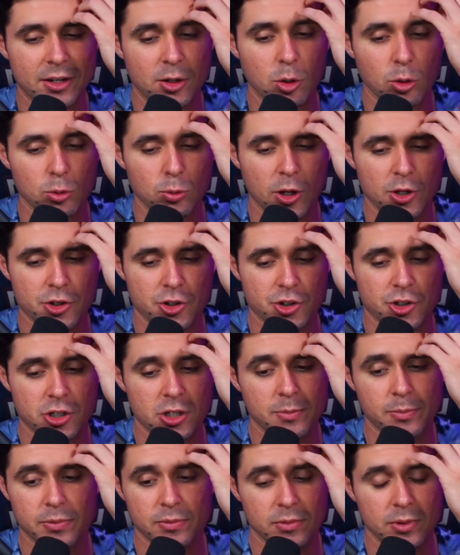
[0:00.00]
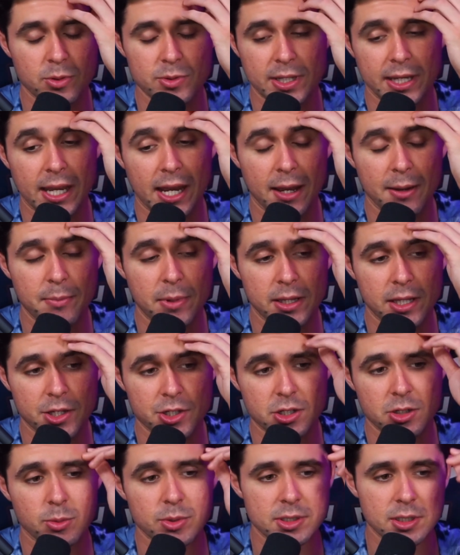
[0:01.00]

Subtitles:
Gold Roger's ship. He was like, yeah, I made that ship. What's